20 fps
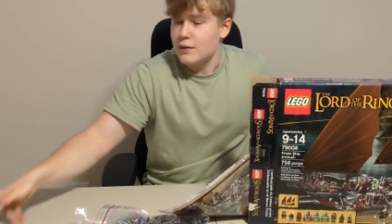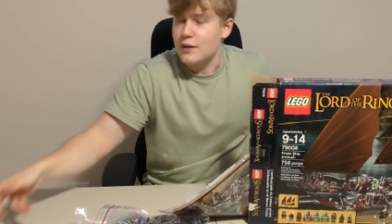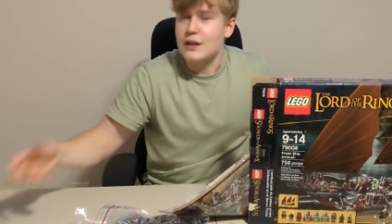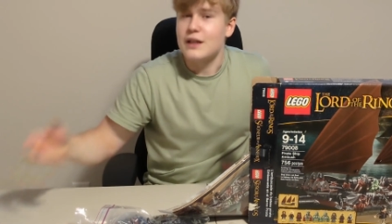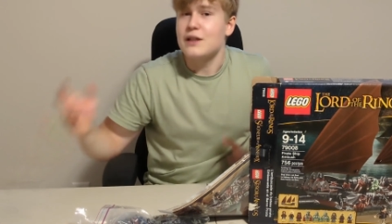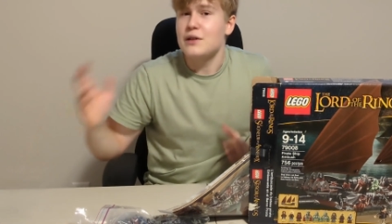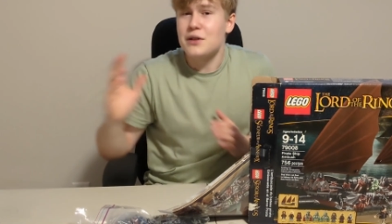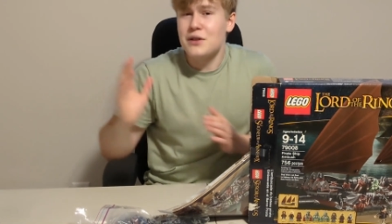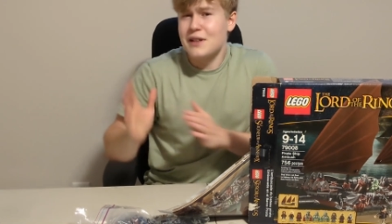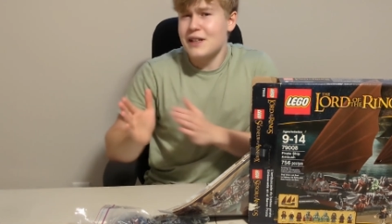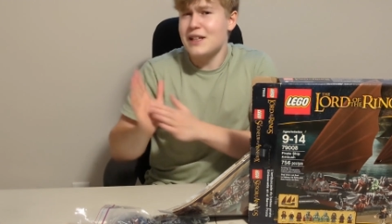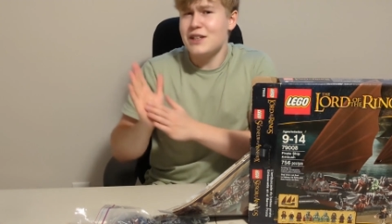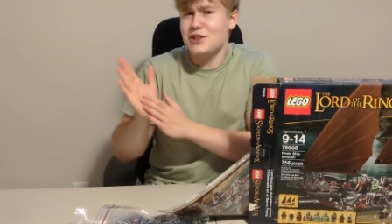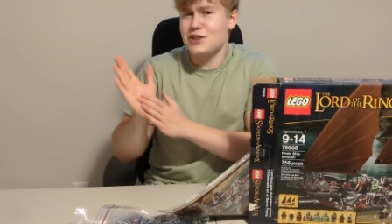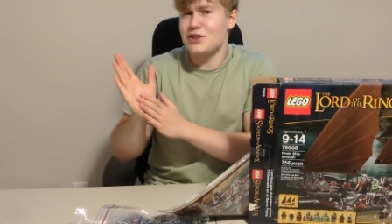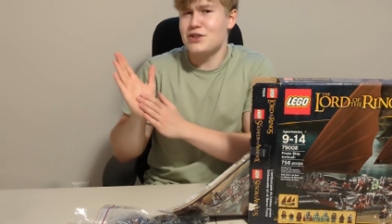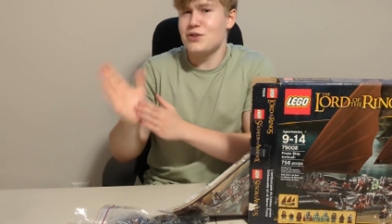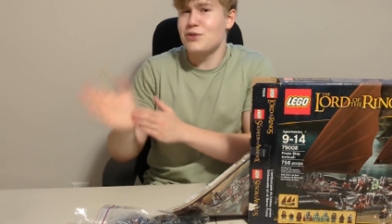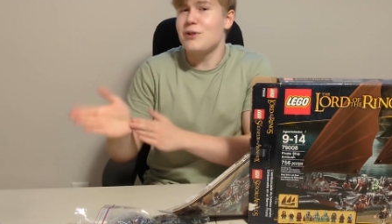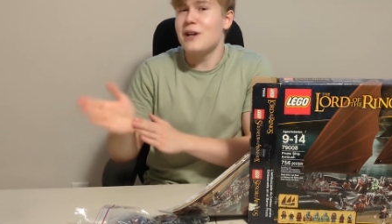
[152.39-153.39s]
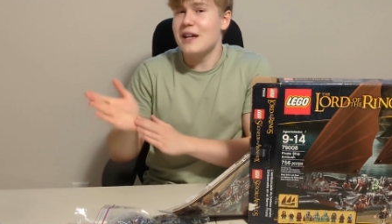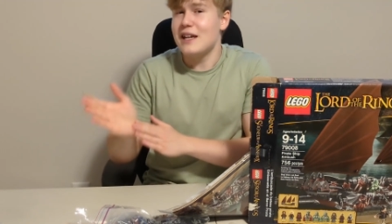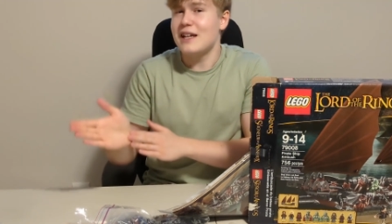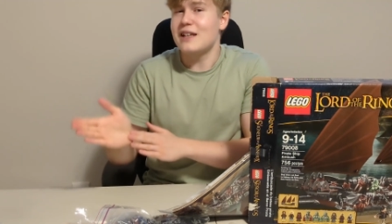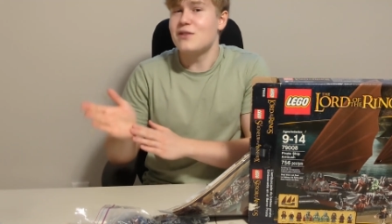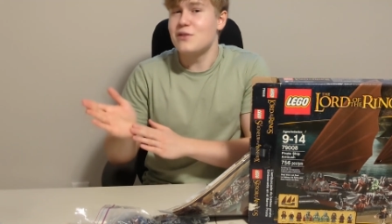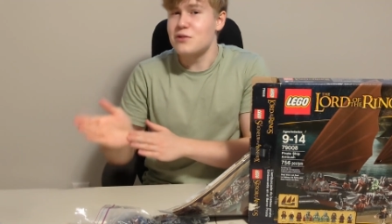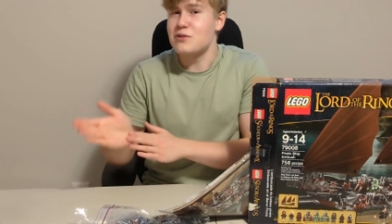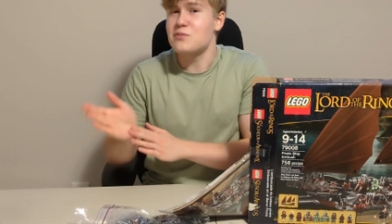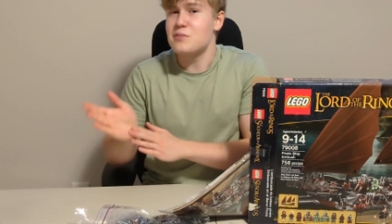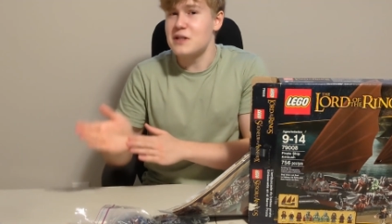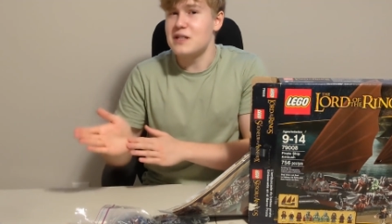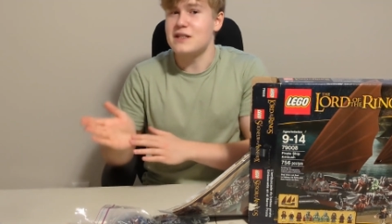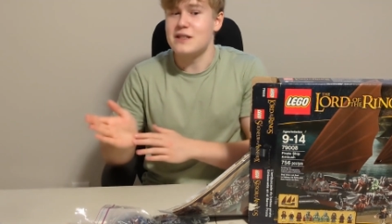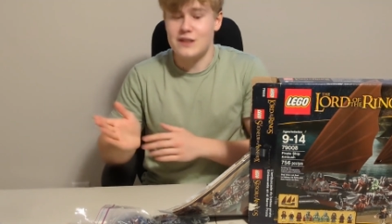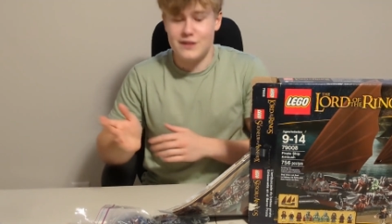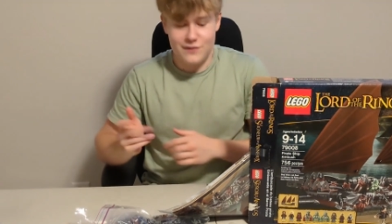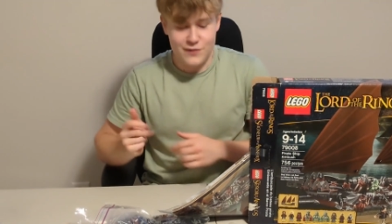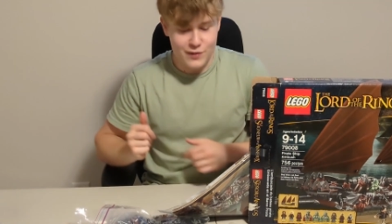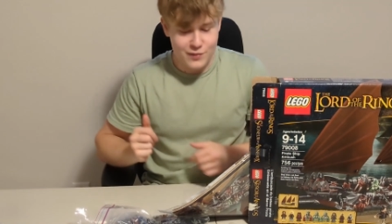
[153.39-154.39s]
they literally just created those
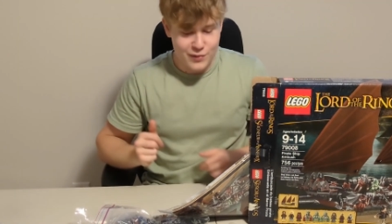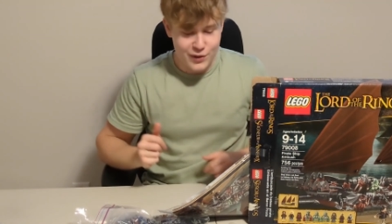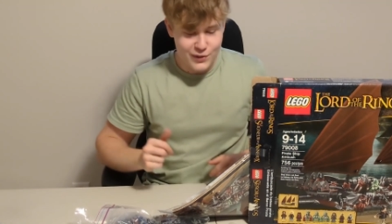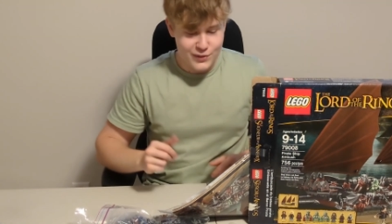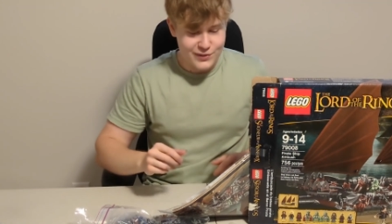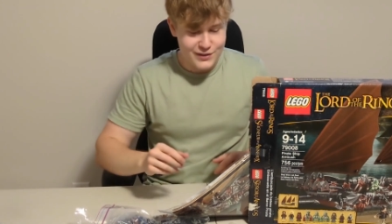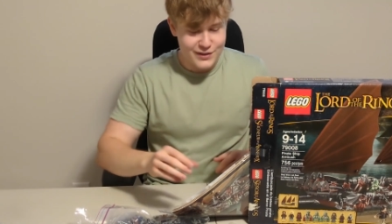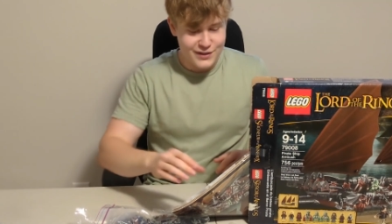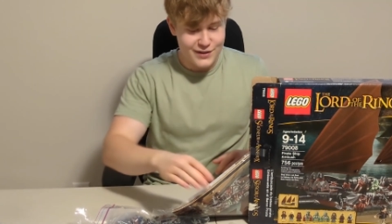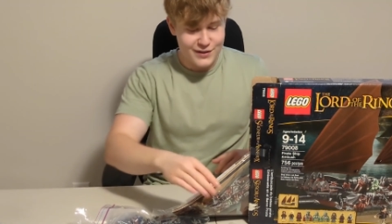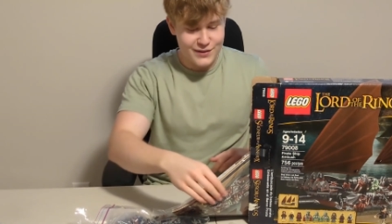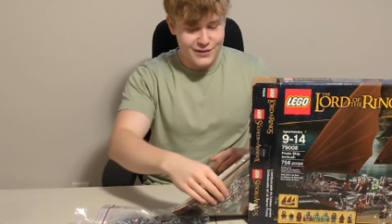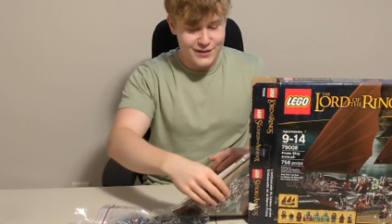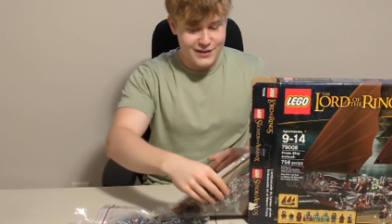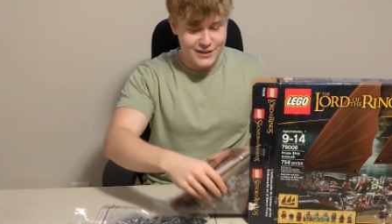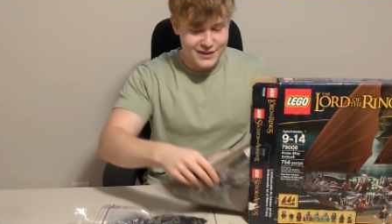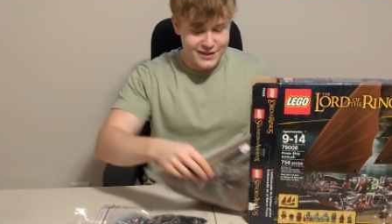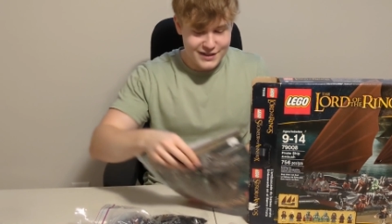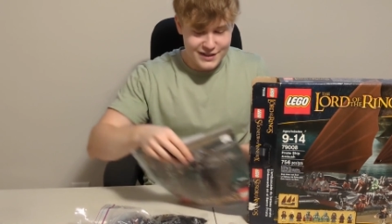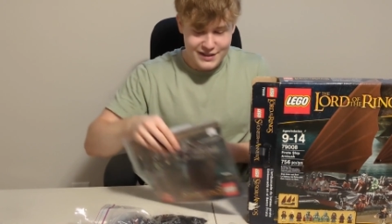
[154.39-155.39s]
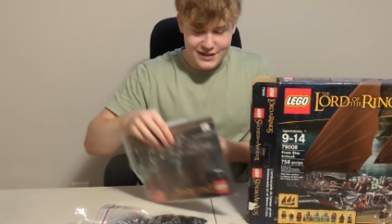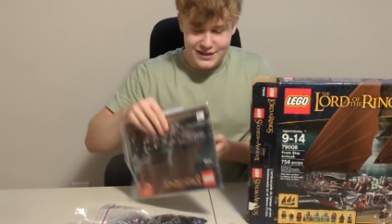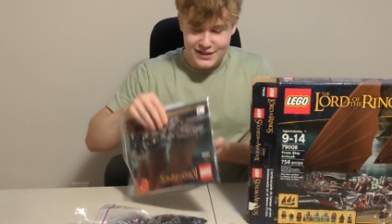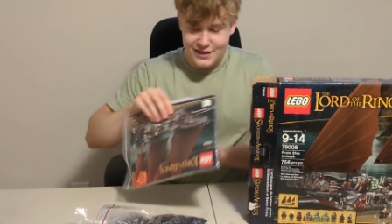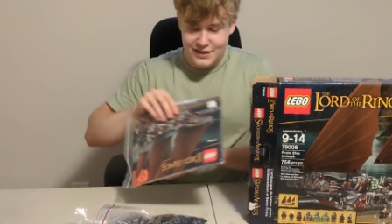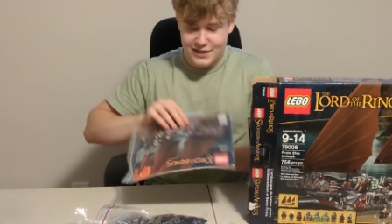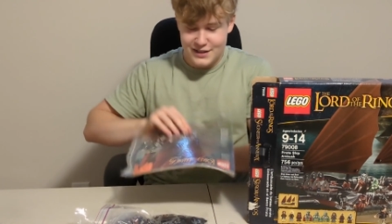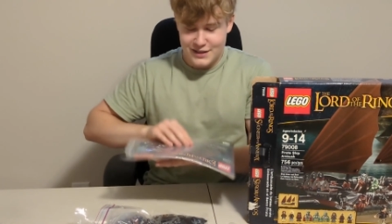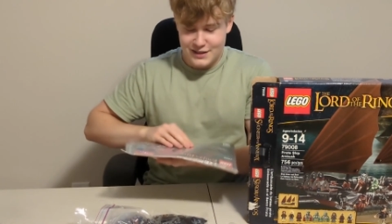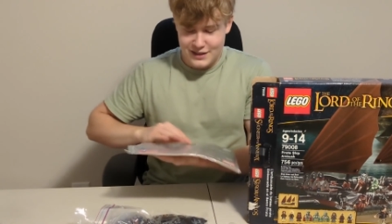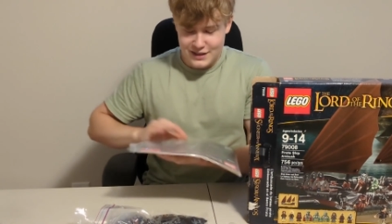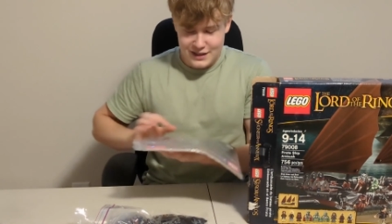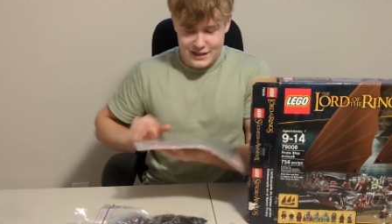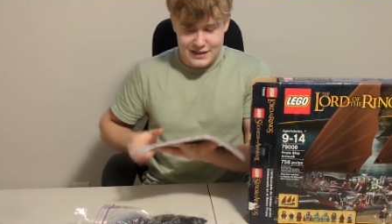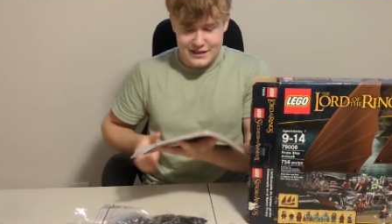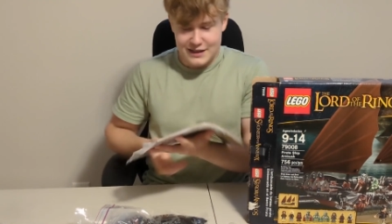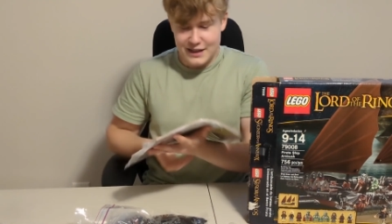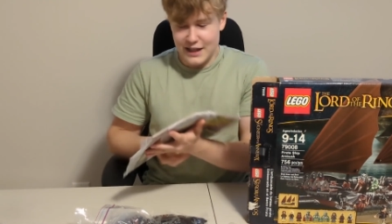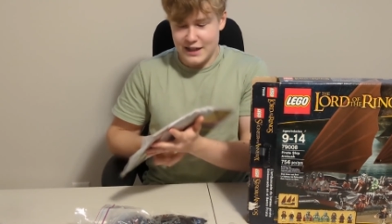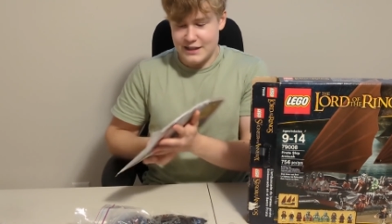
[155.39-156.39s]
pieces for boats, So
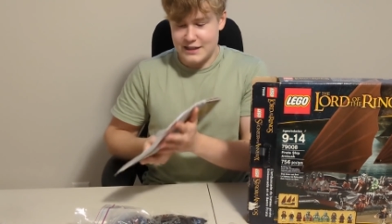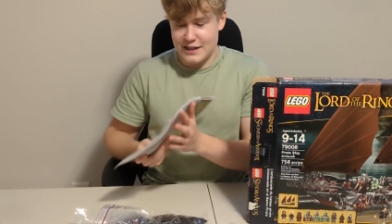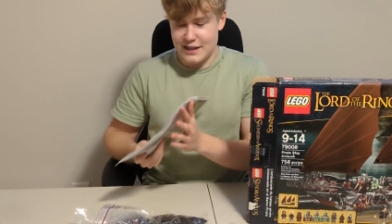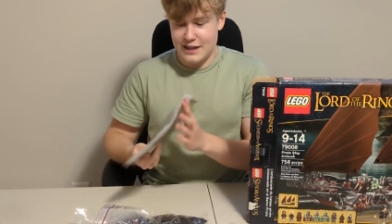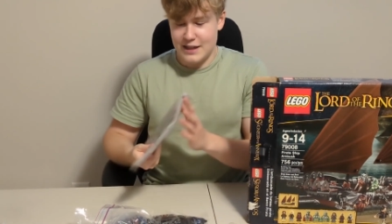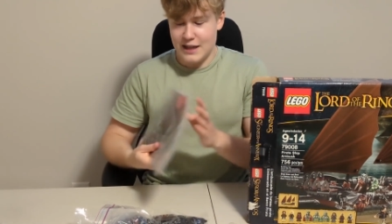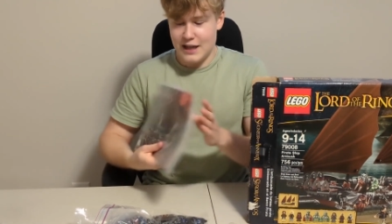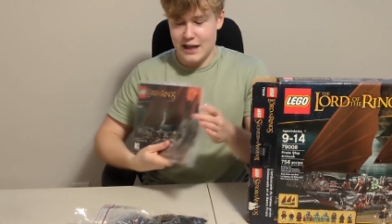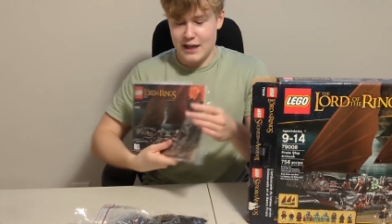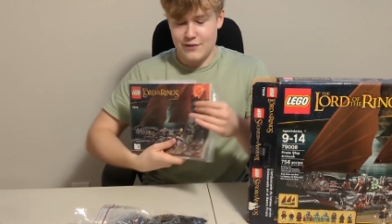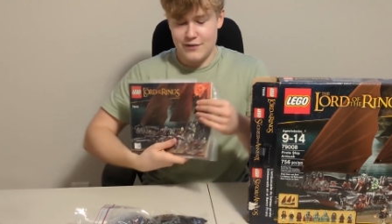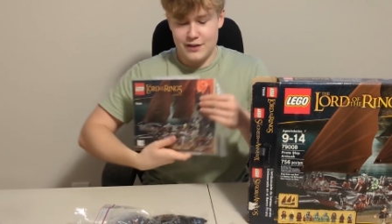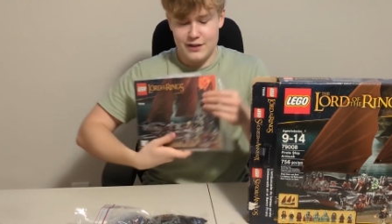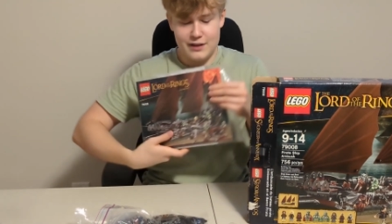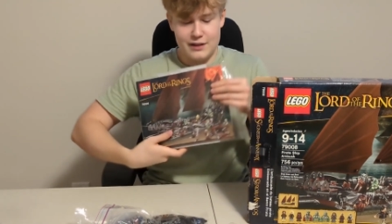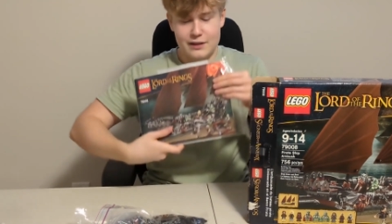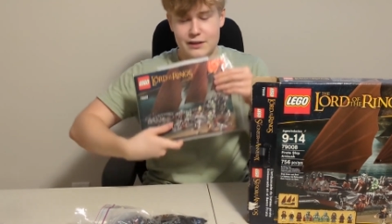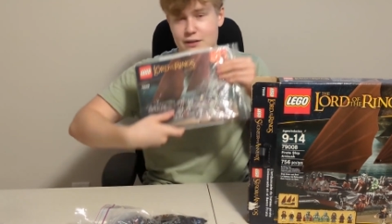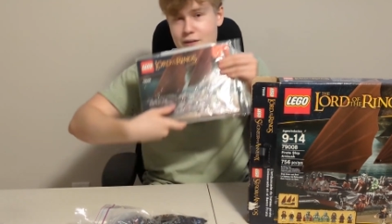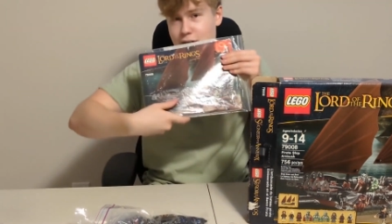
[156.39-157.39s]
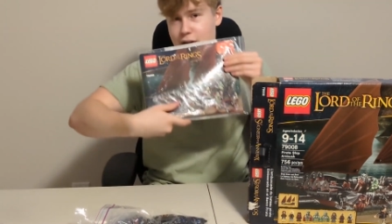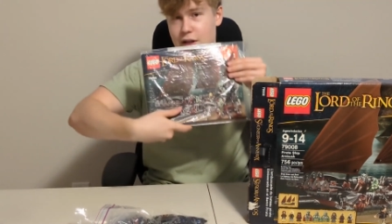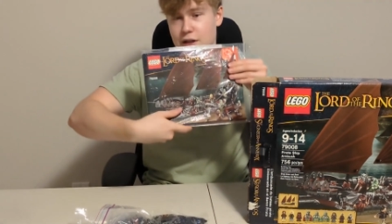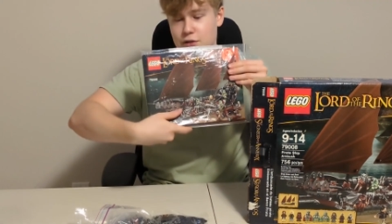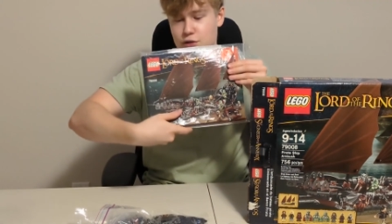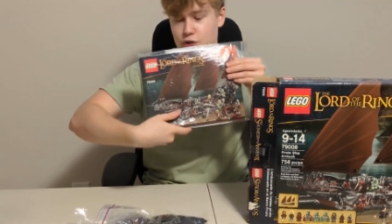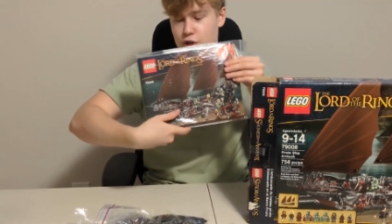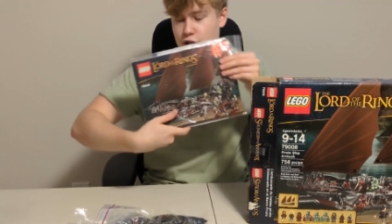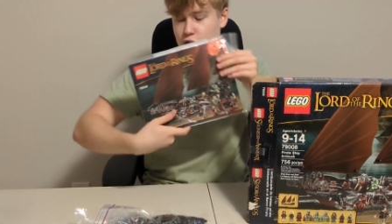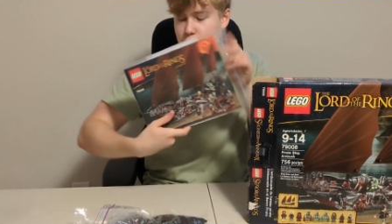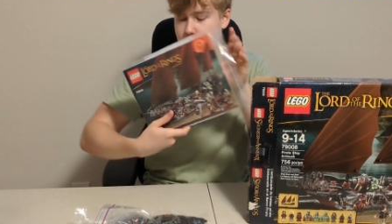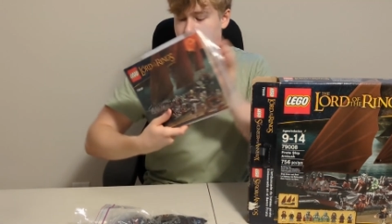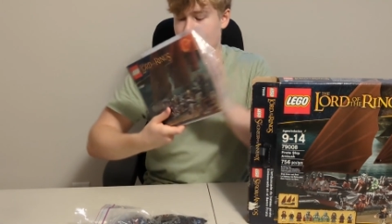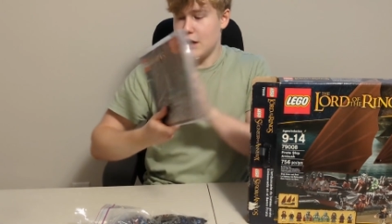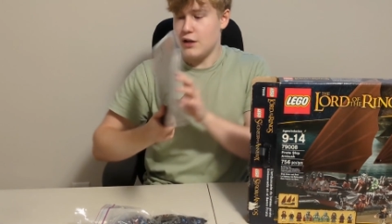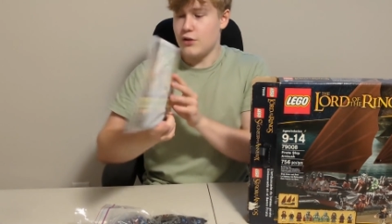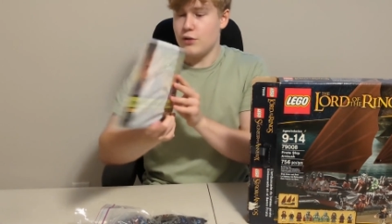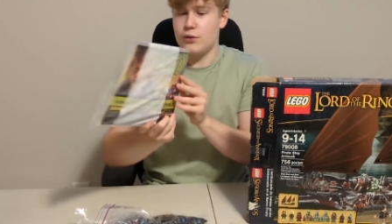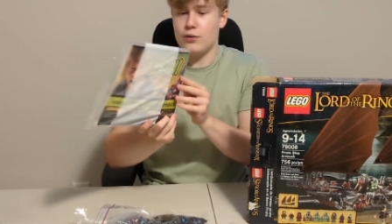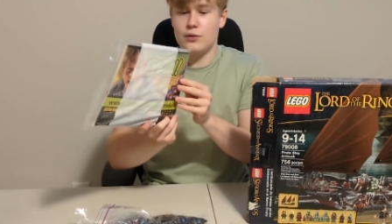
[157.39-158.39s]
it's nice that they have it. The instruction
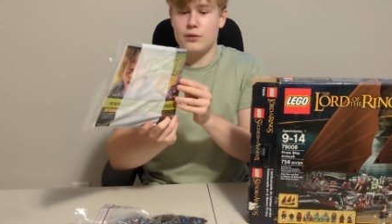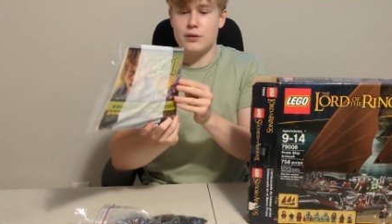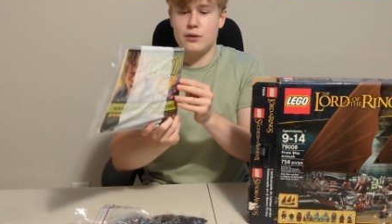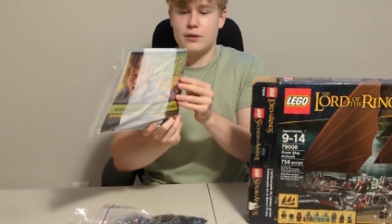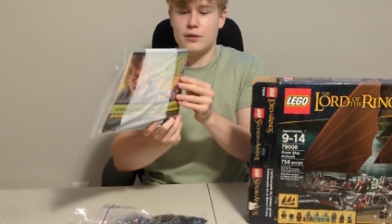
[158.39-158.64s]
manual,